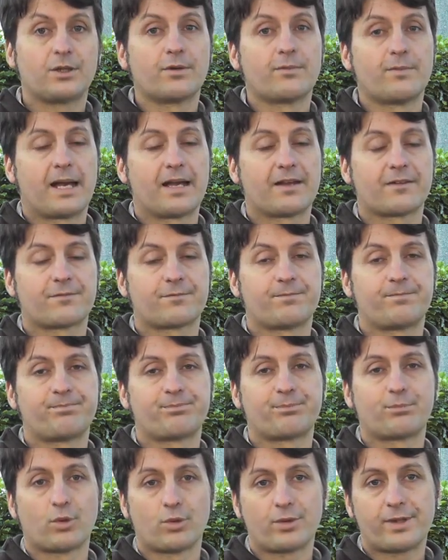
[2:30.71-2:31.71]
You may have
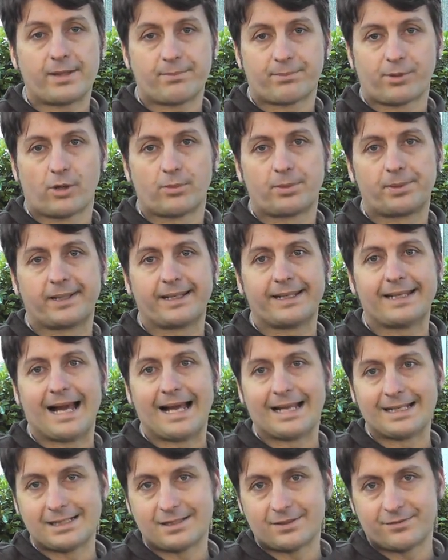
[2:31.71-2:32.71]
bought that property
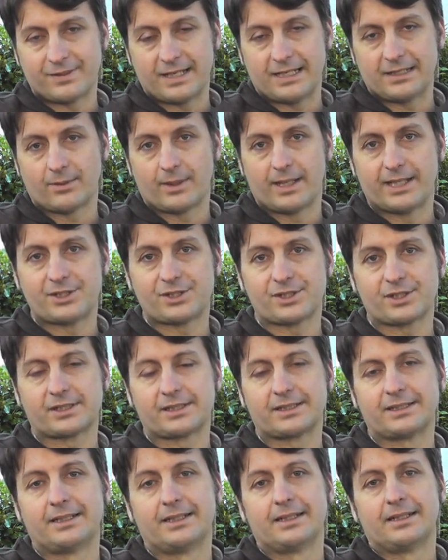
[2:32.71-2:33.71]
under
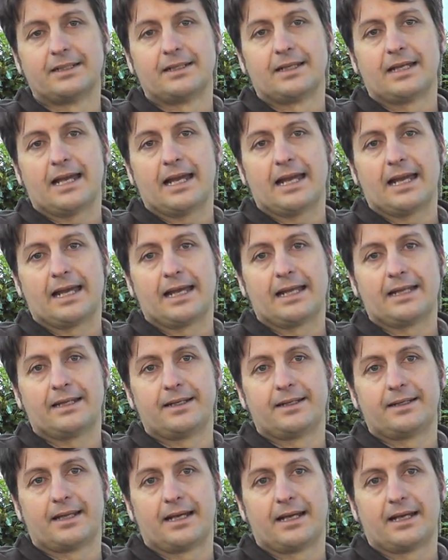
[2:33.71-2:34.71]
valuation,
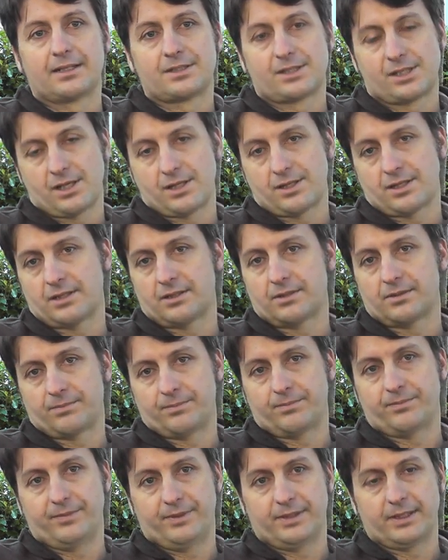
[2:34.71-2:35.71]
and so
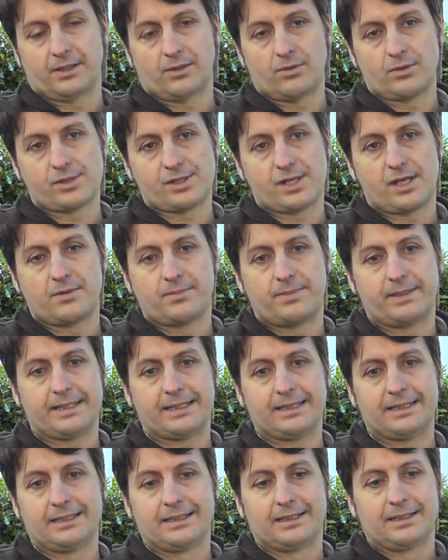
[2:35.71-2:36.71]
there'll also
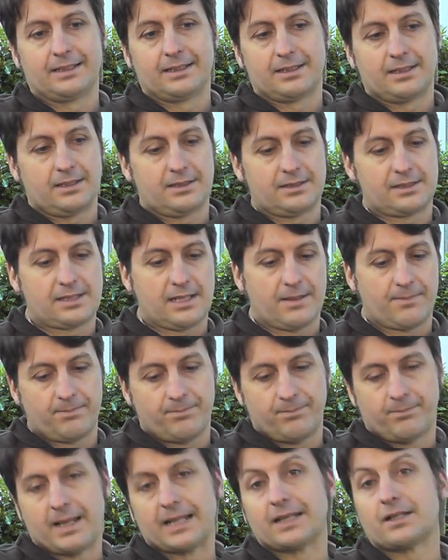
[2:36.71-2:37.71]
be
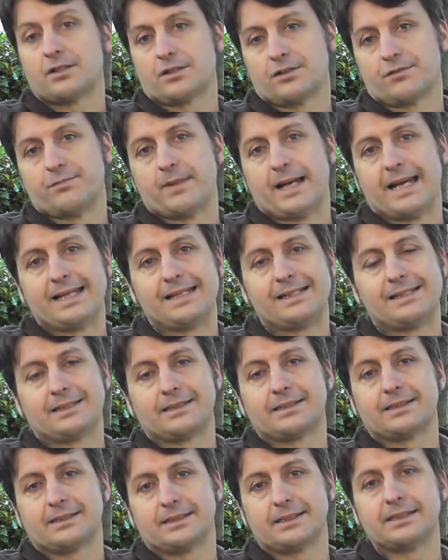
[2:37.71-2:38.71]
some money you've made
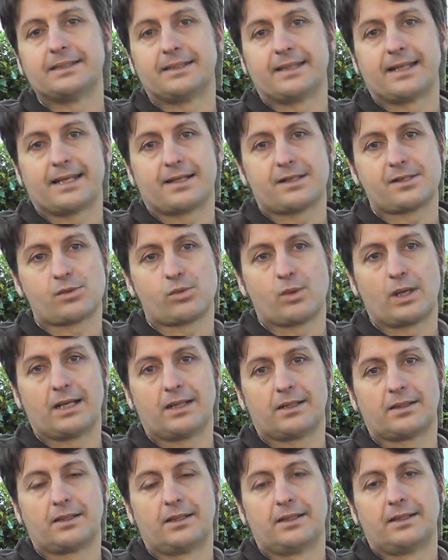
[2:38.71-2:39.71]
in that as
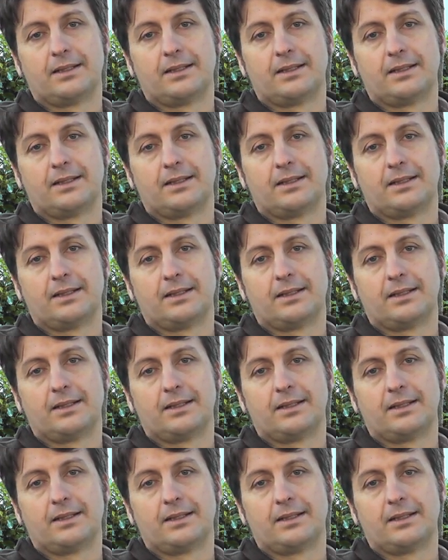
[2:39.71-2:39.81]
well